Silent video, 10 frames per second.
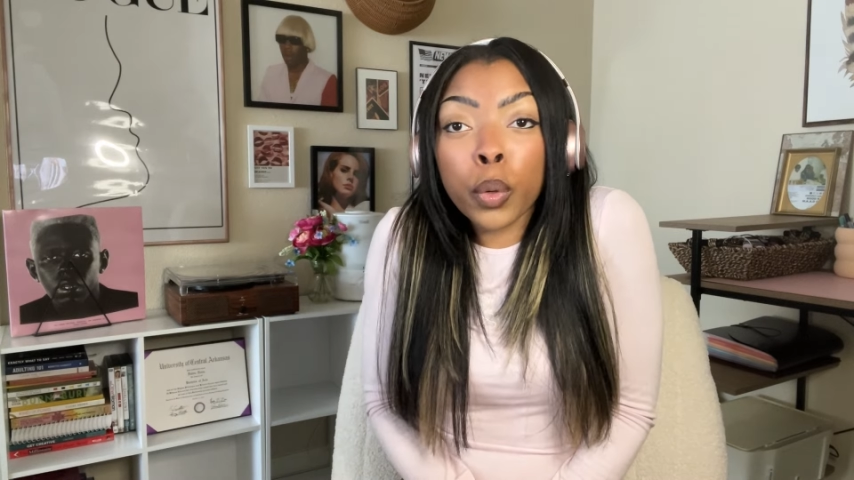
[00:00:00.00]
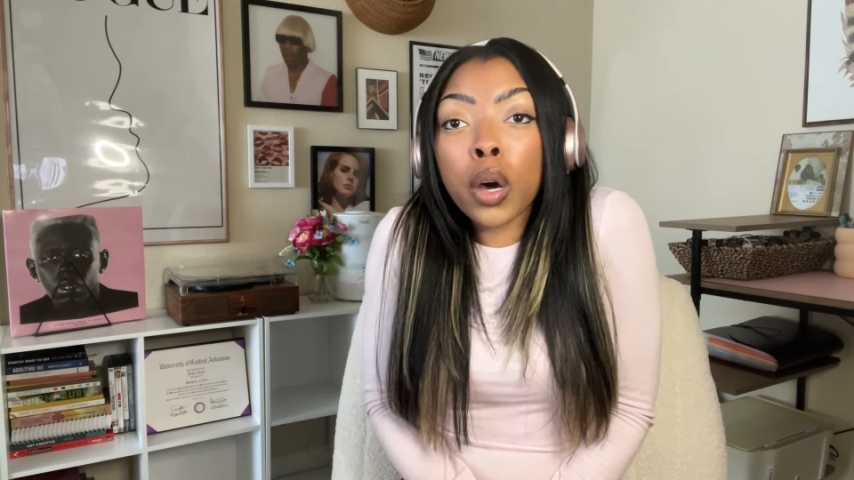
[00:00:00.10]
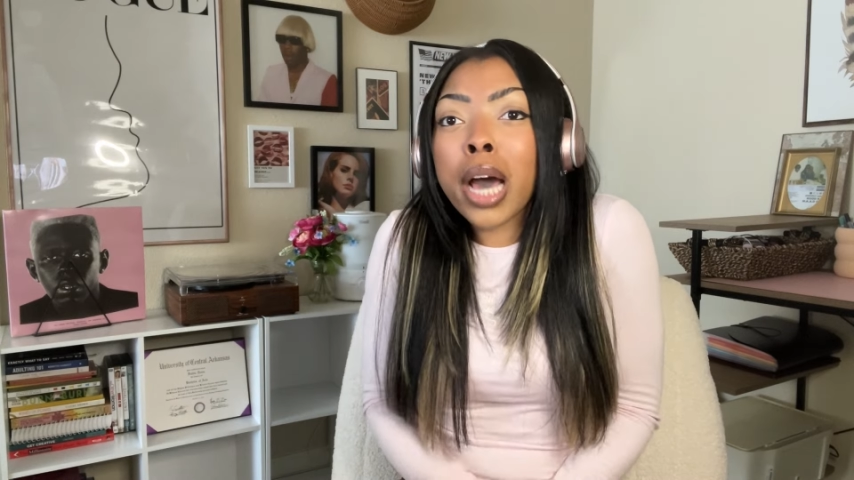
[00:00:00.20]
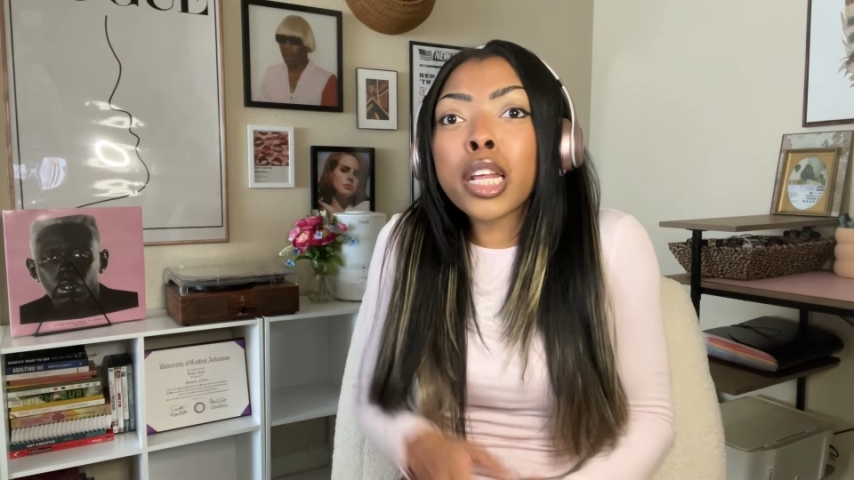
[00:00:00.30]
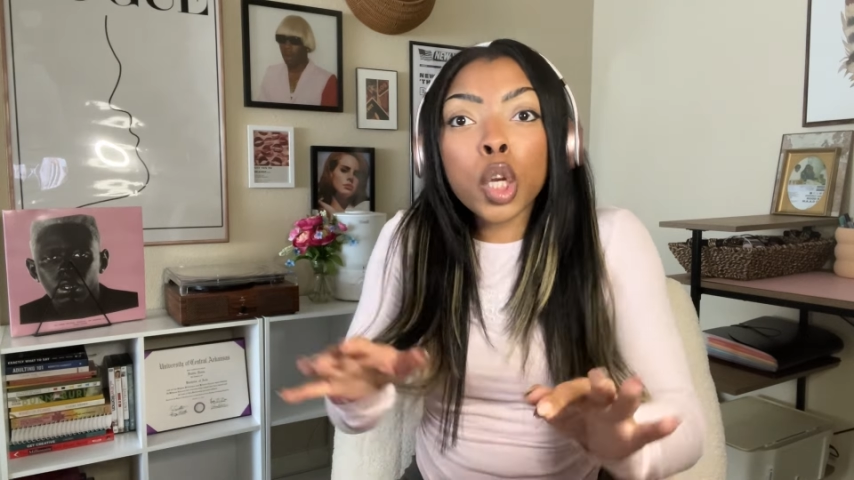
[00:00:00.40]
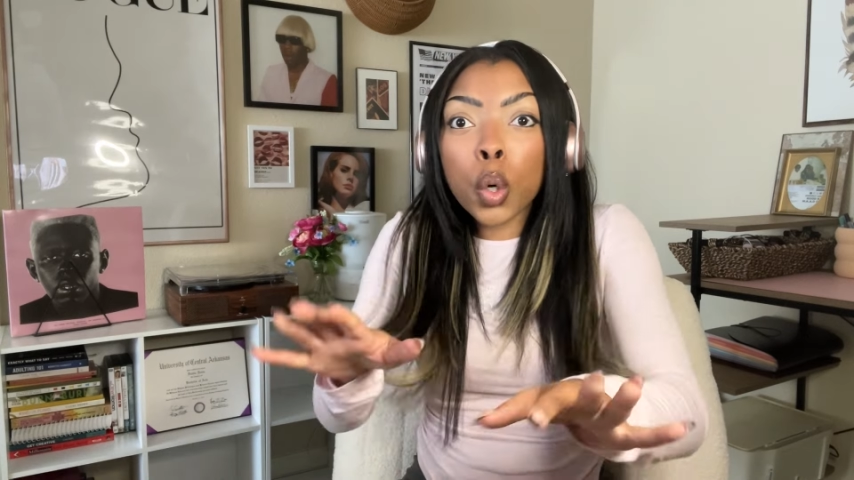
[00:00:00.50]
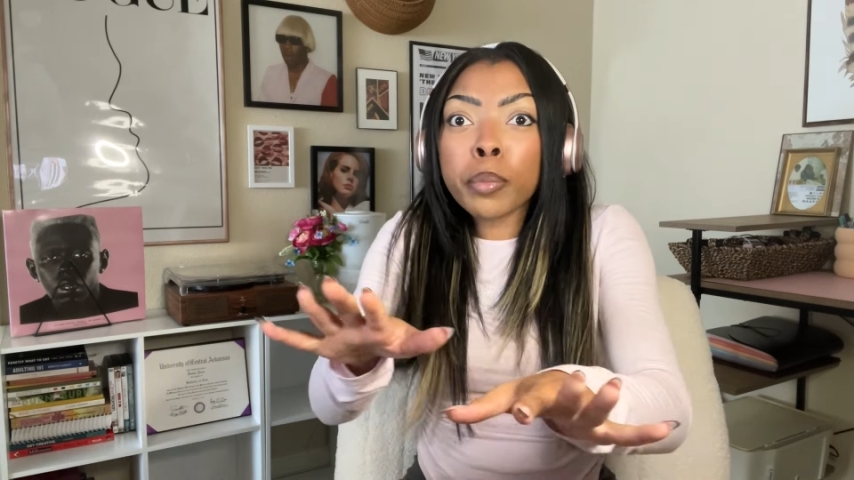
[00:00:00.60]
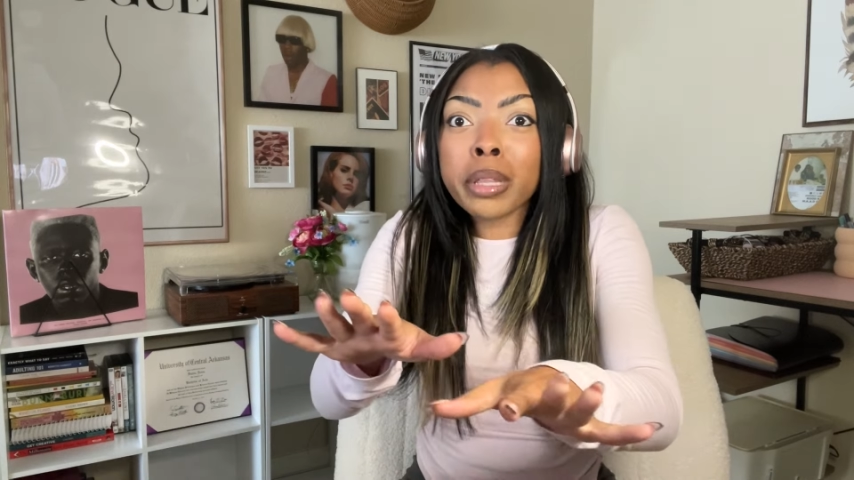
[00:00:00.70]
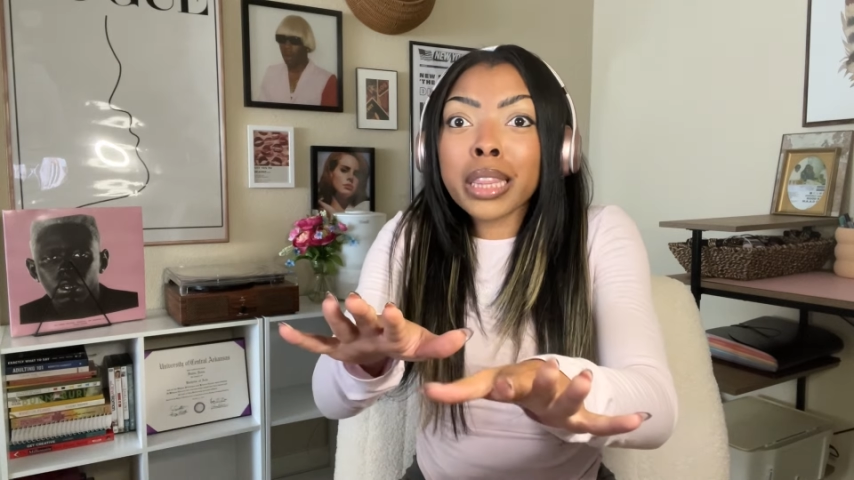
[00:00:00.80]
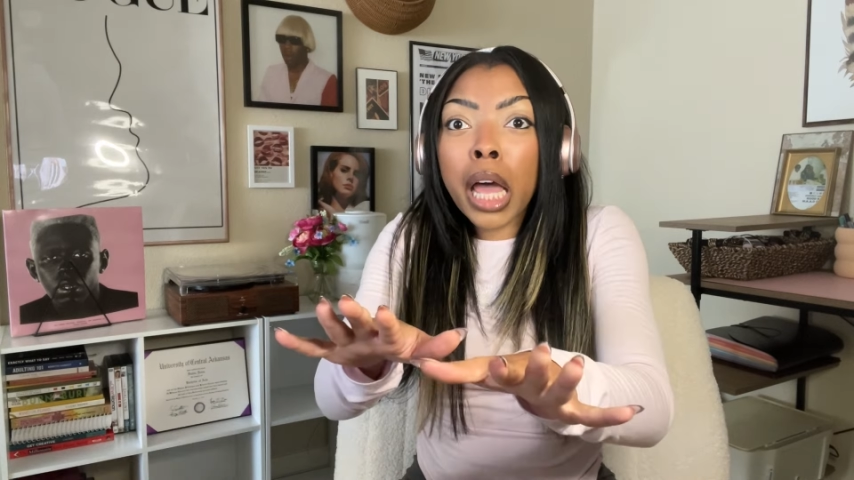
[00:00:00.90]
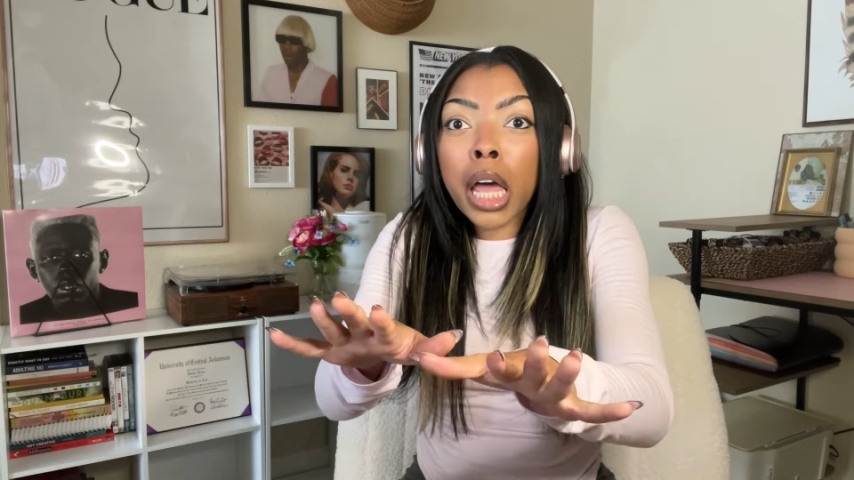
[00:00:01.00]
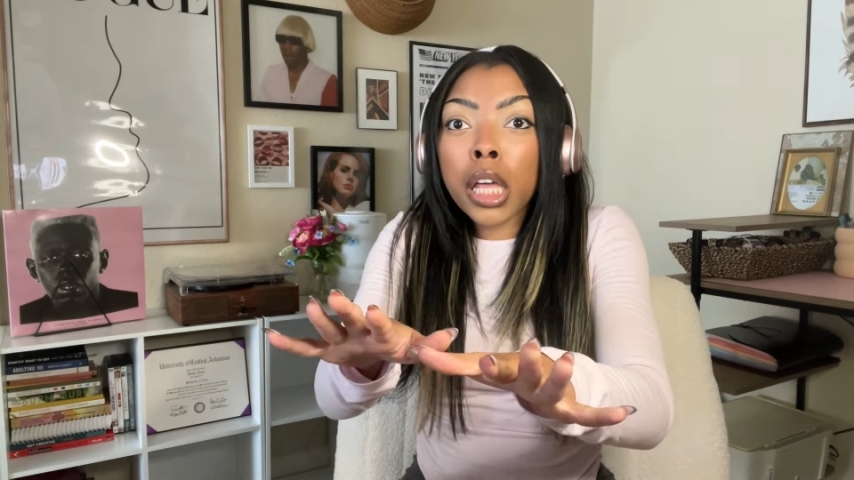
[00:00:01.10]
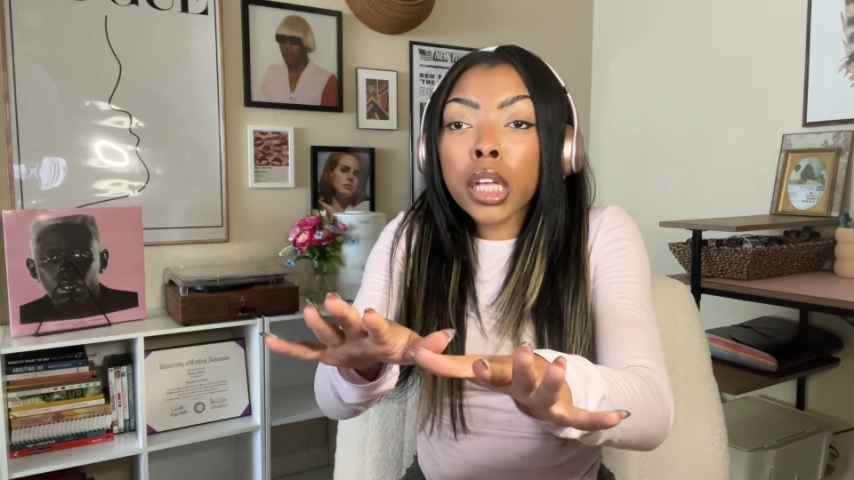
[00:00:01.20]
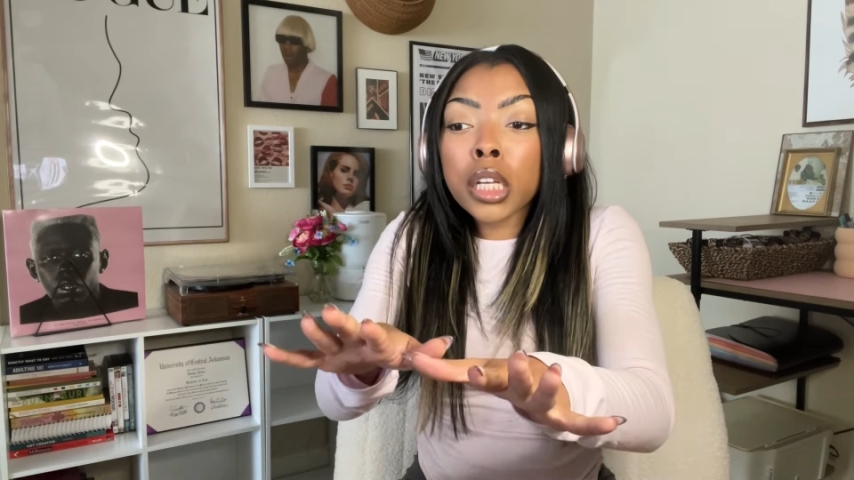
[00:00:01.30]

well. I didn't know it meant that.